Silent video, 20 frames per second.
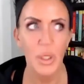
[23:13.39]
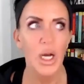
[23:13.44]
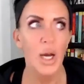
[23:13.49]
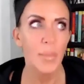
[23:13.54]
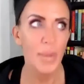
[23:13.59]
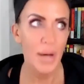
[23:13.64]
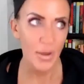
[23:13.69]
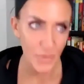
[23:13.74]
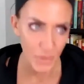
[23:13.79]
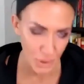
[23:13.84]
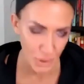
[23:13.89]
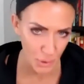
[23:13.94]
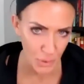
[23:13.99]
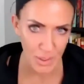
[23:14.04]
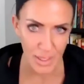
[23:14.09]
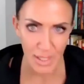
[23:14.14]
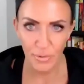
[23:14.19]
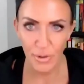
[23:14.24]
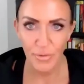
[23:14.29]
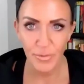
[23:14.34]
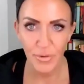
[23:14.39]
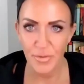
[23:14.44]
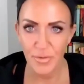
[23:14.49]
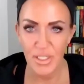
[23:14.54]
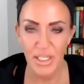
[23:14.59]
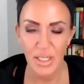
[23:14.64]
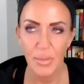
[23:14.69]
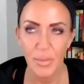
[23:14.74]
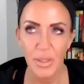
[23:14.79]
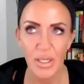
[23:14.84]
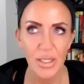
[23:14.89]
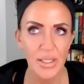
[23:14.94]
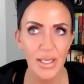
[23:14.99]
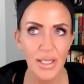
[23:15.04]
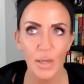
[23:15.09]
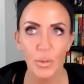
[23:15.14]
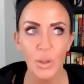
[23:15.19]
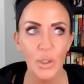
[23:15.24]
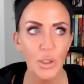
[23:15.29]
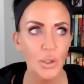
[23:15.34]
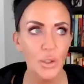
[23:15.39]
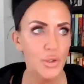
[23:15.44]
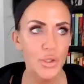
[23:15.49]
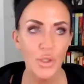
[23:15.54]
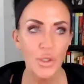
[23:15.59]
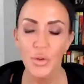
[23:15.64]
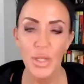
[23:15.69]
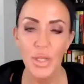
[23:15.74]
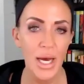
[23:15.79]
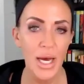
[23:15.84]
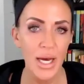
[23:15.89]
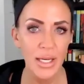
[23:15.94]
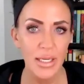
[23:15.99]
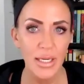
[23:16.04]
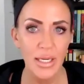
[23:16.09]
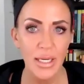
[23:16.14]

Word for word: about the news every fifteen minutes. And when you do that,